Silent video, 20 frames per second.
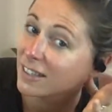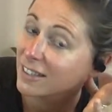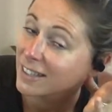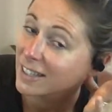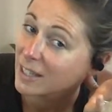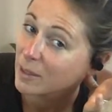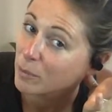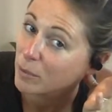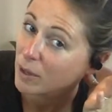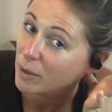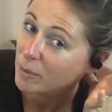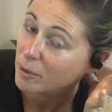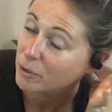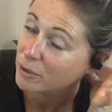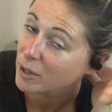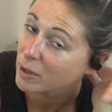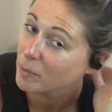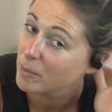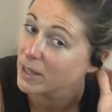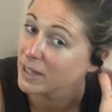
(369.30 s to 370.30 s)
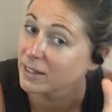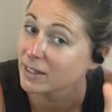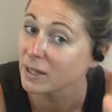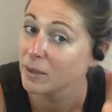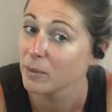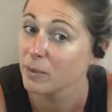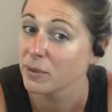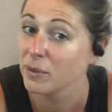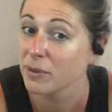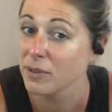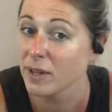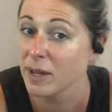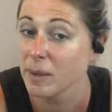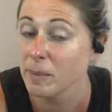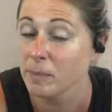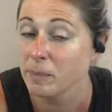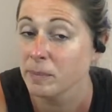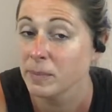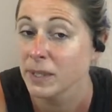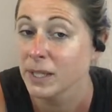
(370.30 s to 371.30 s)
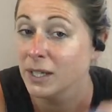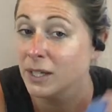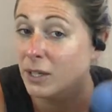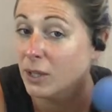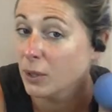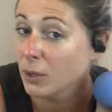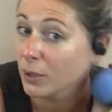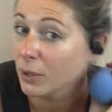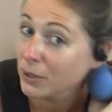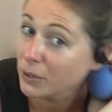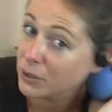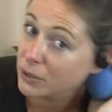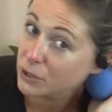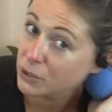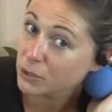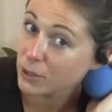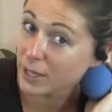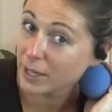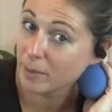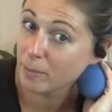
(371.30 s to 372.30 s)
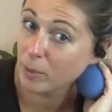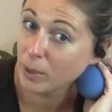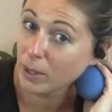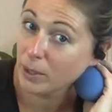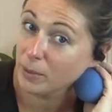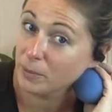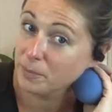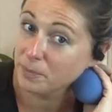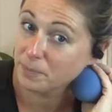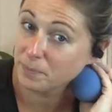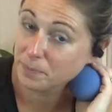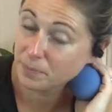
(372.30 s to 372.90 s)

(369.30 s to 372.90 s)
You could keep rubbing around back there with your thumb, or you could try a ball.